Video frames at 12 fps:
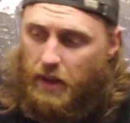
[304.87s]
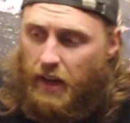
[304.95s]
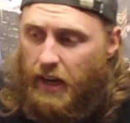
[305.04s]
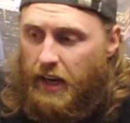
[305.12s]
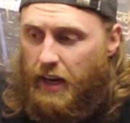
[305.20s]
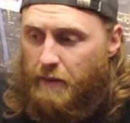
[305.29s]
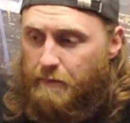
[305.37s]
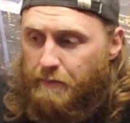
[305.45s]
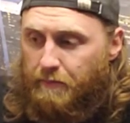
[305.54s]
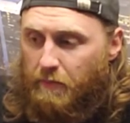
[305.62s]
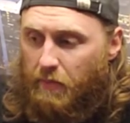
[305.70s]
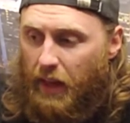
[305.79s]

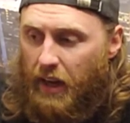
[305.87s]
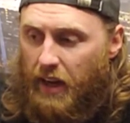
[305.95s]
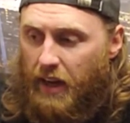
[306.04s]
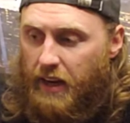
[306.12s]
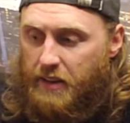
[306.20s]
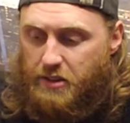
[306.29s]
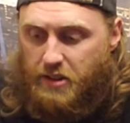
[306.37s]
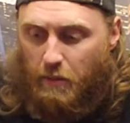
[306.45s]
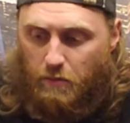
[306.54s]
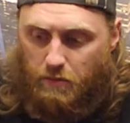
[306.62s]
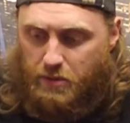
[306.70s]
Um, uh, some,